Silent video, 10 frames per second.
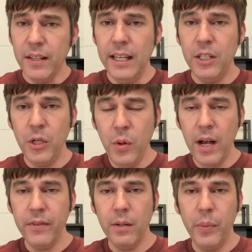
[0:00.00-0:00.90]
they do
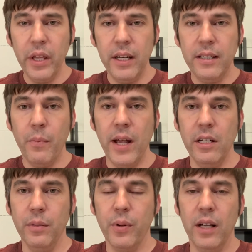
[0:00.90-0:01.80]
have the ability to
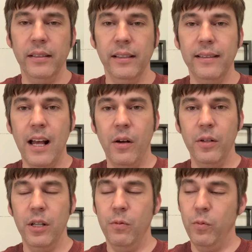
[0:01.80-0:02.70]
manually process. Now,
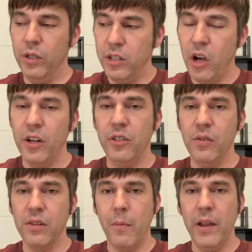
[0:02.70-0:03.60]
it would cost you
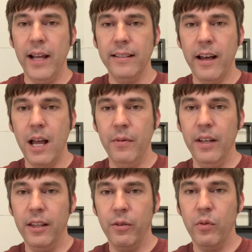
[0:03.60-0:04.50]
some of that time of
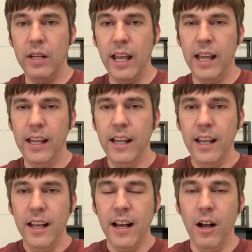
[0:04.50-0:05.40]
that three-day
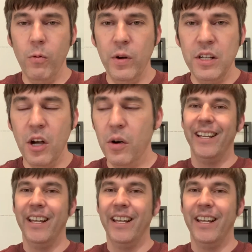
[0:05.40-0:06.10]
uh, window.